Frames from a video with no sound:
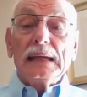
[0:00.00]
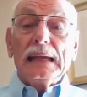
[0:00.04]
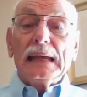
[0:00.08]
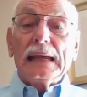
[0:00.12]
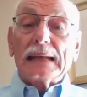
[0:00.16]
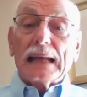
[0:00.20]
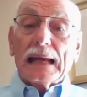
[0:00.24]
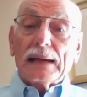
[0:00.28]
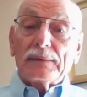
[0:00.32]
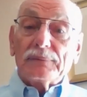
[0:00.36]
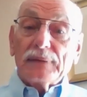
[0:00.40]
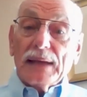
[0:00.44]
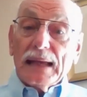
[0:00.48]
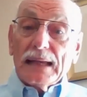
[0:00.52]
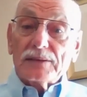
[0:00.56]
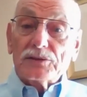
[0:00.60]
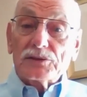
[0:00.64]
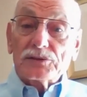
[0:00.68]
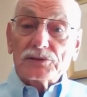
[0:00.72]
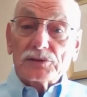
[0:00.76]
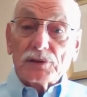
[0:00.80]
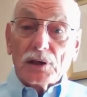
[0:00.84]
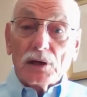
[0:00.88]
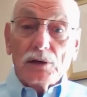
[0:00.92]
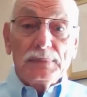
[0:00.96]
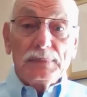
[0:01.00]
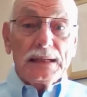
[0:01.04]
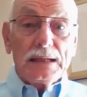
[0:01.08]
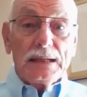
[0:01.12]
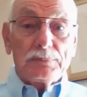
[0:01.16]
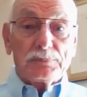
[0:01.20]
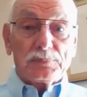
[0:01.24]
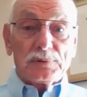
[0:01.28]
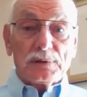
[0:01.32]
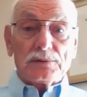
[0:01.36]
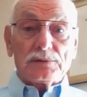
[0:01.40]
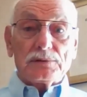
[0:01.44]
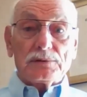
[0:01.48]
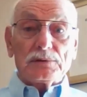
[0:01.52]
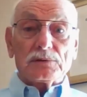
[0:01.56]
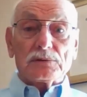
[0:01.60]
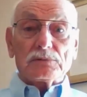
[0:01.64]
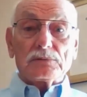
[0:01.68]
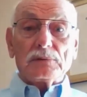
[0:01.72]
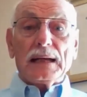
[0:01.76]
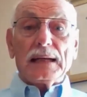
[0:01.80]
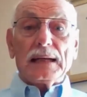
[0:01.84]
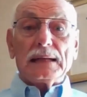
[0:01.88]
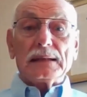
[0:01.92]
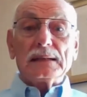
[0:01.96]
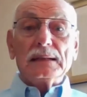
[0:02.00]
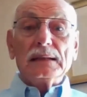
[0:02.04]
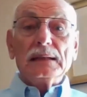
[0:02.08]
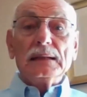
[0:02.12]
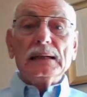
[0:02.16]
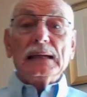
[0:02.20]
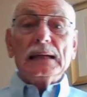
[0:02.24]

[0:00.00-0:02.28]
And I've had so many prisoners write,